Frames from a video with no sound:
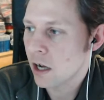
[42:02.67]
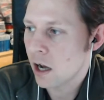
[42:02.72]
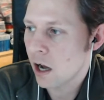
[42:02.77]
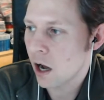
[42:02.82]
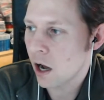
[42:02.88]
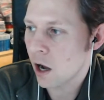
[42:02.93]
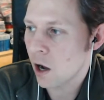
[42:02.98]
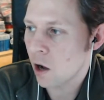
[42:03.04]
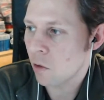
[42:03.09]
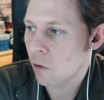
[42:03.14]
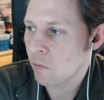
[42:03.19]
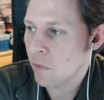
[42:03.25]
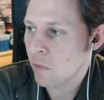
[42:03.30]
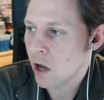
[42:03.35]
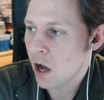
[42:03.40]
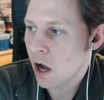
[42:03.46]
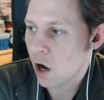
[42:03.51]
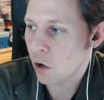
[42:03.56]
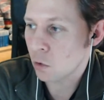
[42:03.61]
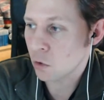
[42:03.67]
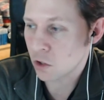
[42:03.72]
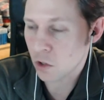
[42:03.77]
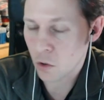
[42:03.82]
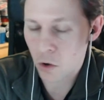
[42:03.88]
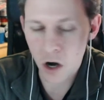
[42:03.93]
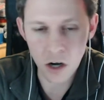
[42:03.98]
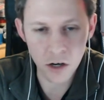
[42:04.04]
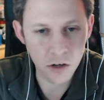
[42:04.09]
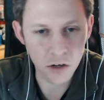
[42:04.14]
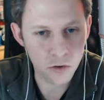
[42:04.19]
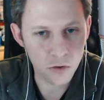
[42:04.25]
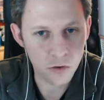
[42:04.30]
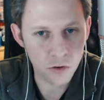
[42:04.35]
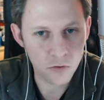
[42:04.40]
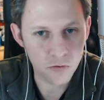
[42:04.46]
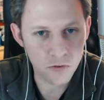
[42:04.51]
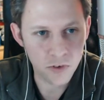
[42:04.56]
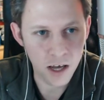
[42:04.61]
I'd also argue
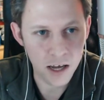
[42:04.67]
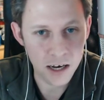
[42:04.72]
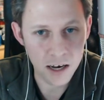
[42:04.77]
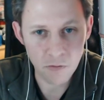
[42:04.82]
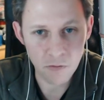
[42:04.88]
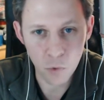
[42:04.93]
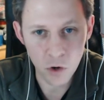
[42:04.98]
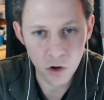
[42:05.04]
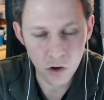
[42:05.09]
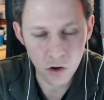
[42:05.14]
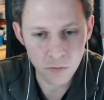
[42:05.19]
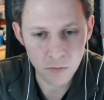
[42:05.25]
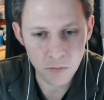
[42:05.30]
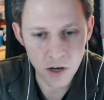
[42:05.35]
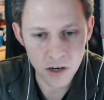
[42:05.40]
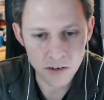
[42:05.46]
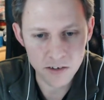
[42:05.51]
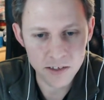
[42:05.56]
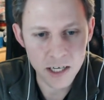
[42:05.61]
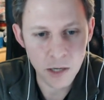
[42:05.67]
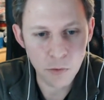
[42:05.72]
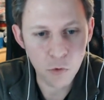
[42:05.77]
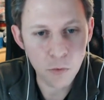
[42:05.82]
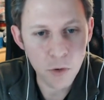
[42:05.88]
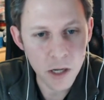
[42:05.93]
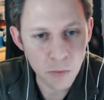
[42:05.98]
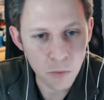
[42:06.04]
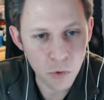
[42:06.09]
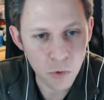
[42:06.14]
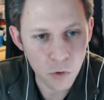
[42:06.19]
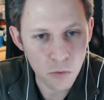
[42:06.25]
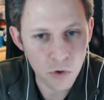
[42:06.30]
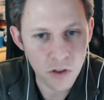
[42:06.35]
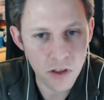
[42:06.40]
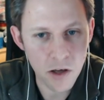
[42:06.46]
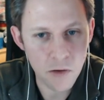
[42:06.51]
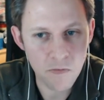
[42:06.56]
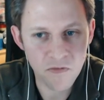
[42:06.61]
kind of 11.9 million disabled people,
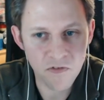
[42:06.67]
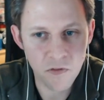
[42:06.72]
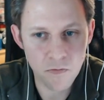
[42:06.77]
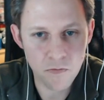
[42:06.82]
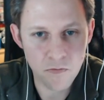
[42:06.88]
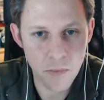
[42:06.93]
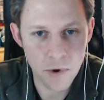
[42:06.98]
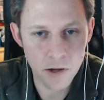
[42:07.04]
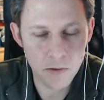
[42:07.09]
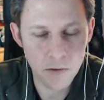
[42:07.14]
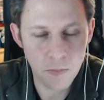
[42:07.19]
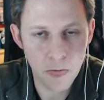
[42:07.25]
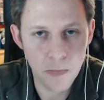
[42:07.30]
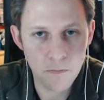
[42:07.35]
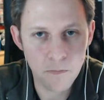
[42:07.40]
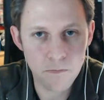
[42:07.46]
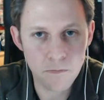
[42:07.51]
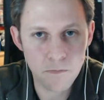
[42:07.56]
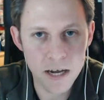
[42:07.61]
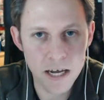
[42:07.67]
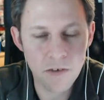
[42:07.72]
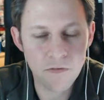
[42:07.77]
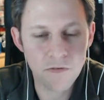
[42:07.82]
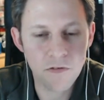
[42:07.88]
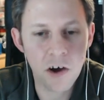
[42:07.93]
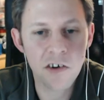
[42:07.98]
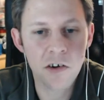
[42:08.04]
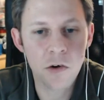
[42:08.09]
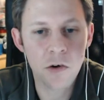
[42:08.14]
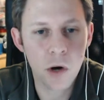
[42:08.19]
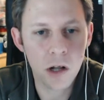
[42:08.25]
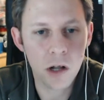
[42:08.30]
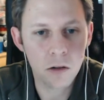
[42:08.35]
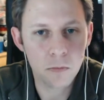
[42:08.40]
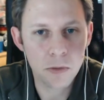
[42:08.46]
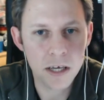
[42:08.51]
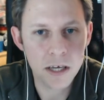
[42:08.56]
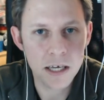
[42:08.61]
but there may very
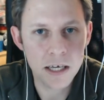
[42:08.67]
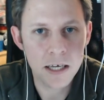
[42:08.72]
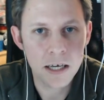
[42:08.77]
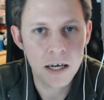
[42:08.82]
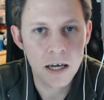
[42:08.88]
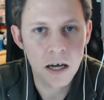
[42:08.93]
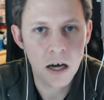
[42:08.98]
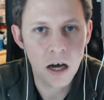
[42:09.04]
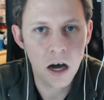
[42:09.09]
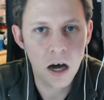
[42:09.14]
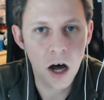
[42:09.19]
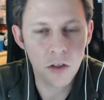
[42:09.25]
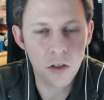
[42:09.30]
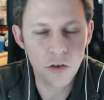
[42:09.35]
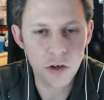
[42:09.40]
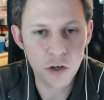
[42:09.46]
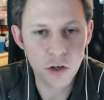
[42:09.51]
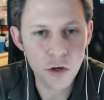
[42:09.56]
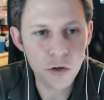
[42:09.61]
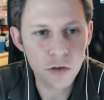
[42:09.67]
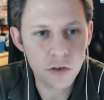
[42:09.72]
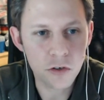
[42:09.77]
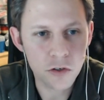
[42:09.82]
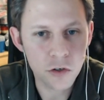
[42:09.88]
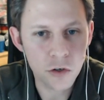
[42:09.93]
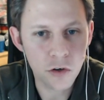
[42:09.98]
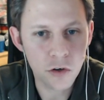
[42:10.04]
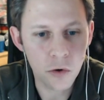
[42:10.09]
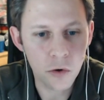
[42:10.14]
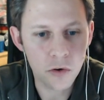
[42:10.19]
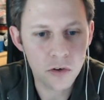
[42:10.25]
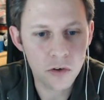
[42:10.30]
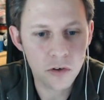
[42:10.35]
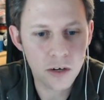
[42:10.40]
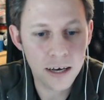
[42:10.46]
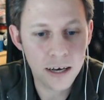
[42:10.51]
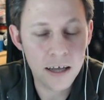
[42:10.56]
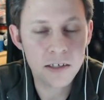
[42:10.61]
well be other users who
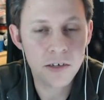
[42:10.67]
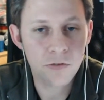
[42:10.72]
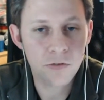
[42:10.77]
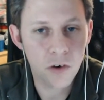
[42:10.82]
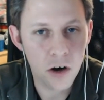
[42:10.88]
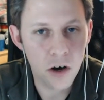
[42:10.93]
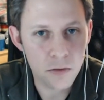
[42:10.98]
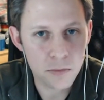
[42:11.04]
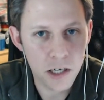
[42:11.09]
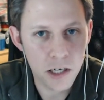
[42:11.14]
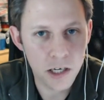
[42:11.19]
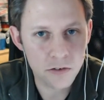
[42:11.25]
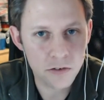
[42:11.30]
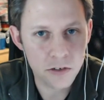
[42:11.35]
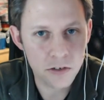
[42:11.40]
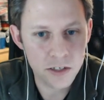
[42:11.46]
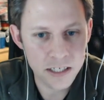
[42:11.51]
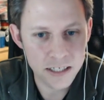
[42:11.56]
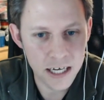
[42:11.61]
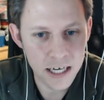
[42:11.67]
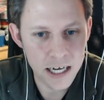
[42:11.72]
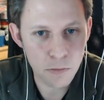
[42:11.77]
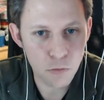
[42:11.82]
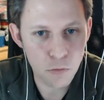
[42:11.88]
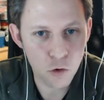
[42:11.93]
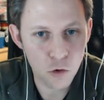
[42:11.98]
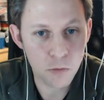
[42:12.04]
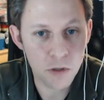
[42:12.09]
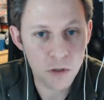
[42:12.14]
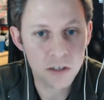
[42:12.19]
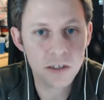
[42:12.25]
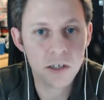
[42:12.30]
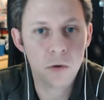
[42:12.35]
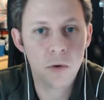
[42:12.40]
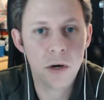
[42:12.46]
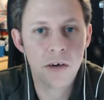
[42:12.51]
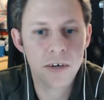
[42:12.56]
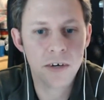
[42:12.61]
don't classify themselves as disabled but
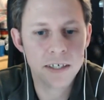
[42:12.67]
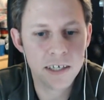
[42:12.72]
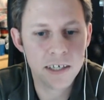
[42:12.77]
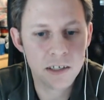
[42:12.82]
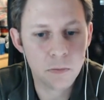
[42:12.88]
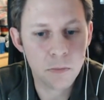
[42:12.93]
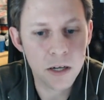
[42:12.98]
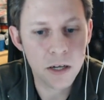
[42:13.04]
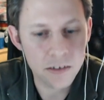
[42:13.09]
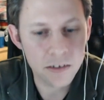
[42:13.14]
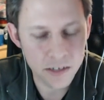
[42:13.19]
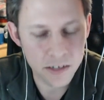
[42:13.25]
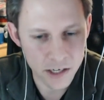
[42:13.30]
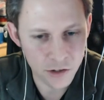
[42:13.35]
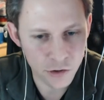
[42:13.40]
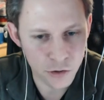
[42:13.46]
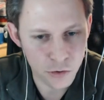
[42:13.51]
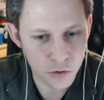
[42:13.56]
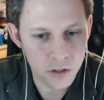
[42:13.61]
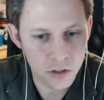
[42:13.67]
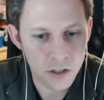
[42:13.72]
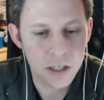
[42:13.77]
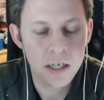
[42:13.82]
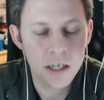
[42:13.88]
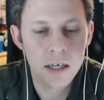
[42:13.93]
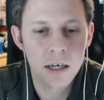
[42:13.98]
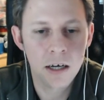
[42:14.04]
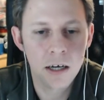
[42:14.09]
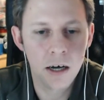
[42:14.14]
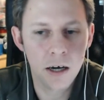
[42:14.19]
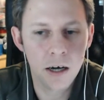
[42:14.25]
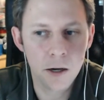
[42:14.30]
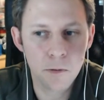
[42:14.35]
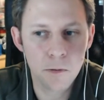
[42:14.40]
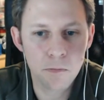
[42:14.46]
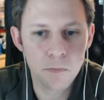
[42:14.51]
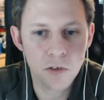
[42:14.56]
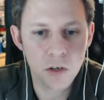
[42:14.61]
still have accessibility issues.
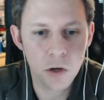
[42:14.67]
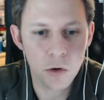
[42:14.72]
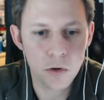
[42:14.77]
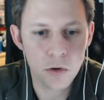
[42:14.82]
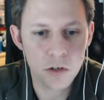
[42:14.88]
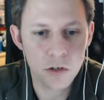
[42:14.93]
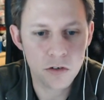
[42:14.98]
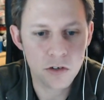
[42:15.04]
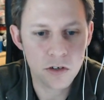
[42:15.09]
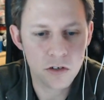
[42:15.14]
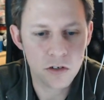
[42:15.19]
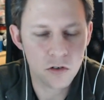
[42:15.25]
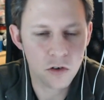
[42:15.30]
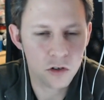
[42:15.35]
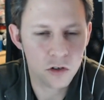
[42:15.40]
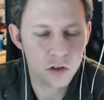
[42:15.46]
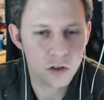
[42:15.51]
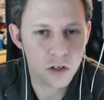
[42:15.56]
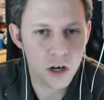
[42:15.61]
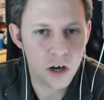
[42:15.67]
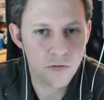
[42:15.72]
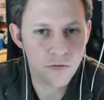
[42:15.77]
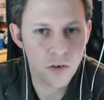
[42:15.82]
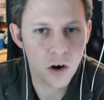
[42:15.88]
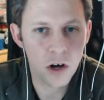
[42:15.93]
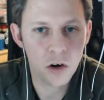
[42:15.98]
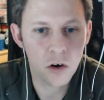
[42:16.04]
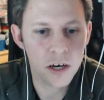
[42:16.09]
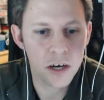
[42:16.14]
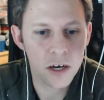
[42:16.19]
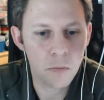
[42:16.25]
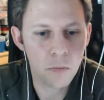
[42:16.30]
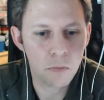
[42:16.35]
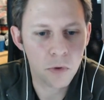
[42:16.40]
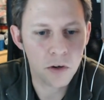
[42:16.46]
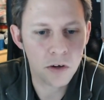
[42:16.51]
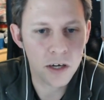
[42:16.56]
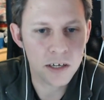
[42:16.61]
So it's not just a finite number.